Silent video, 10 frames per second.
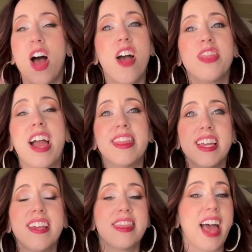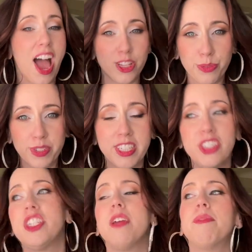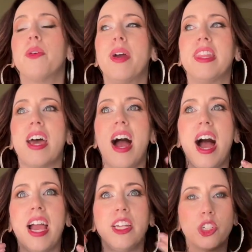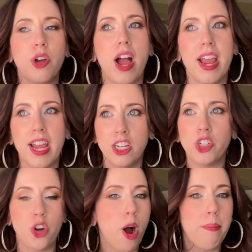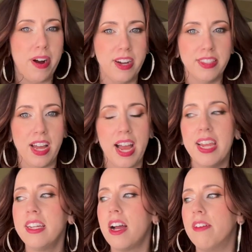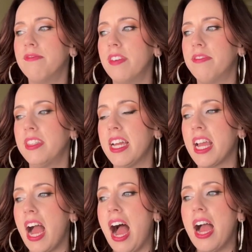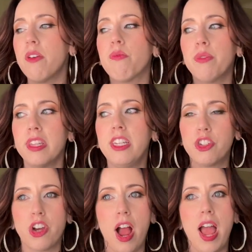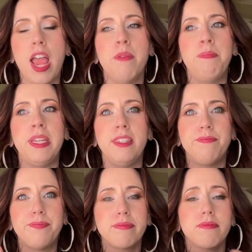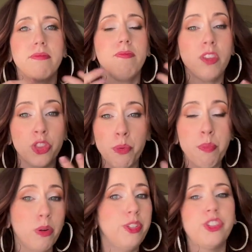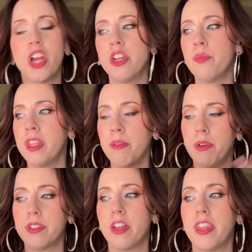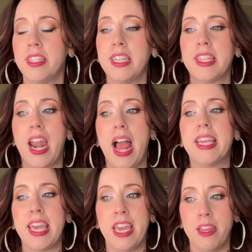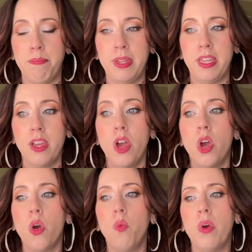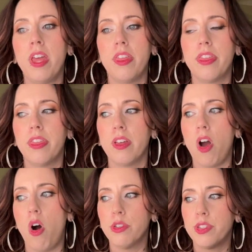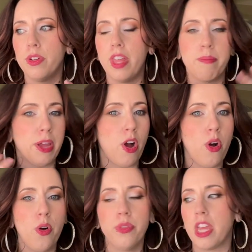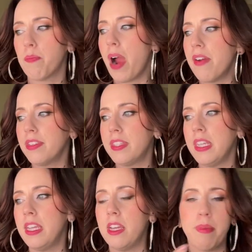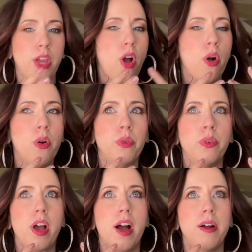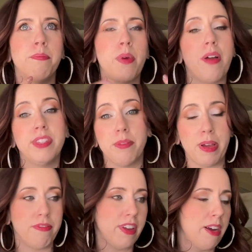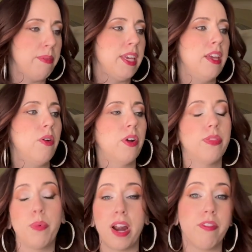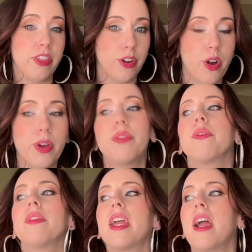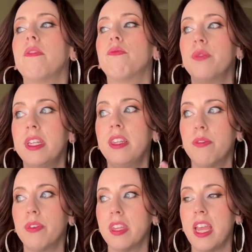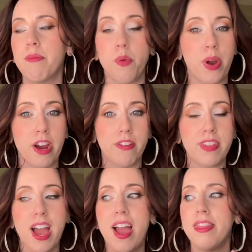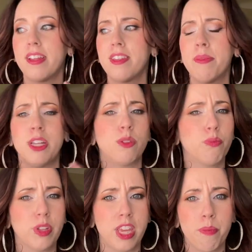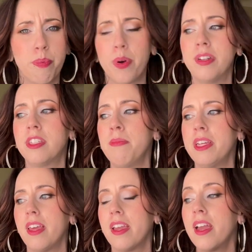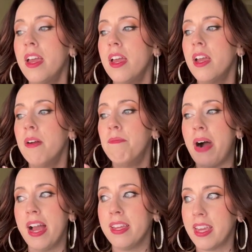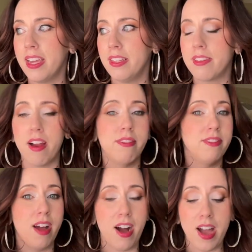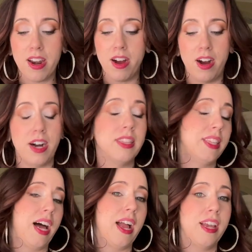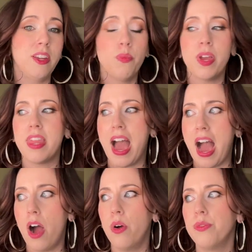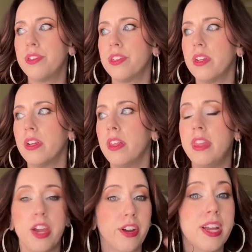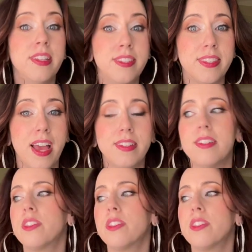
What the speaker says: I think that has really shaped the way that I try and show up online. Of like, I really try and be the most genuine, the most authentic that I can be, with also like my own like privacy and my own privacy of my family or whatever they're going through. Like, I really, really am aware of that, and that's something that's really important to me. Like, my kids are not online without their consent.